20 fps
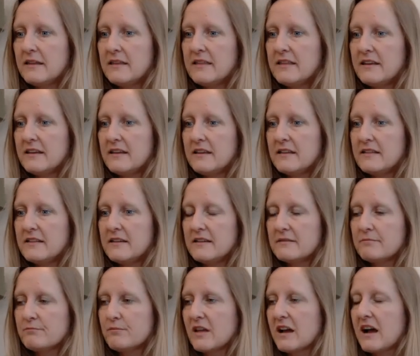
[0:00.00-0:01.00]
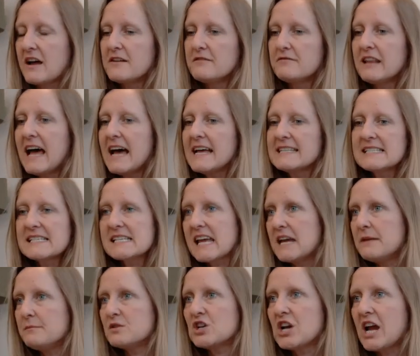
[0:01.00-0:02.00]
the, the, the kind of
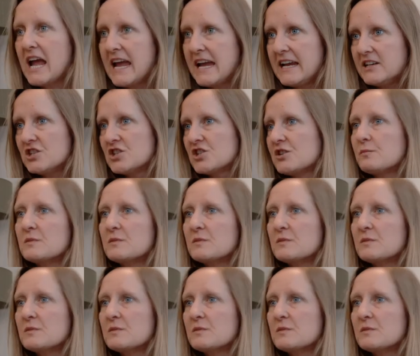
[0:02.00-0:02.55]
landscape changed,